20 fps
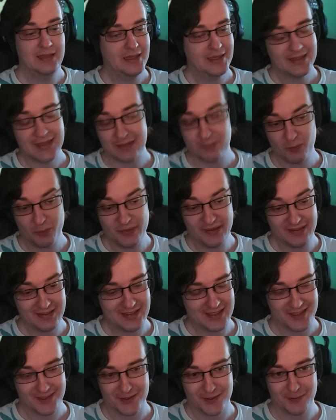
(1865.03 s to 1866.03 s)
and that would be
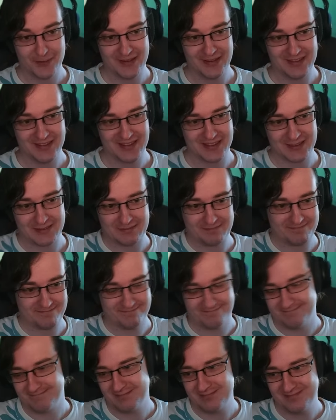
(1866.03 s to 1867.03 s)
enough from healing.
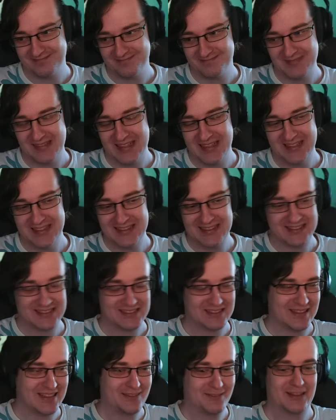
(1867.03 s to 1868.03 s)

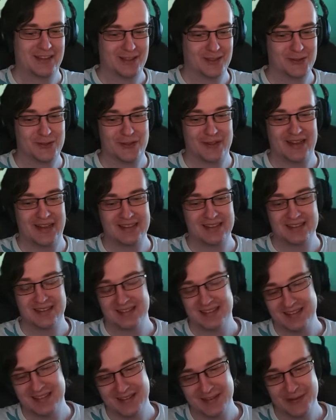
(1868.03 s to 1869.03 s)
Everything is alright,
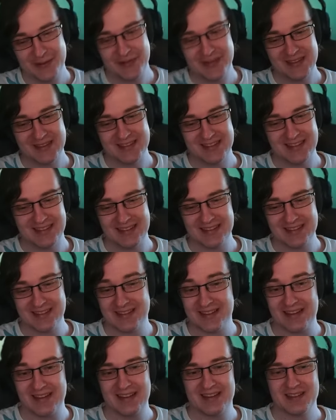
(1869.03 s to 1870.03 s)
Druid is healing
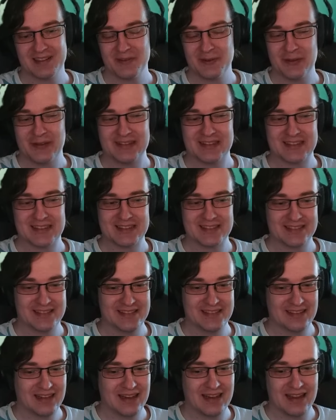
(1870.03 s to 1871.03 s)
great, you are just
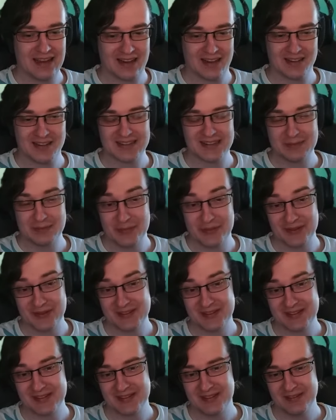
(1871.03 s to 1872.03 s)
really lack some
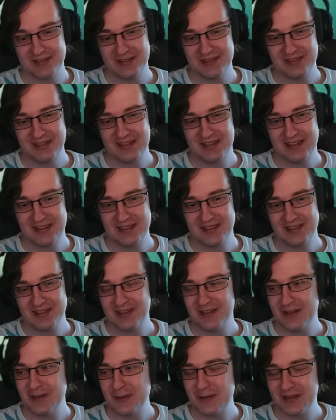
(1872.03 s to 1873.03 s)
boost
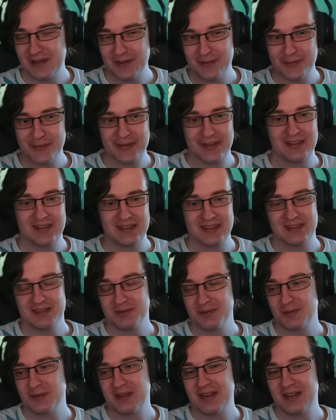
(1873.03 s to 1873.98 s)
of healing.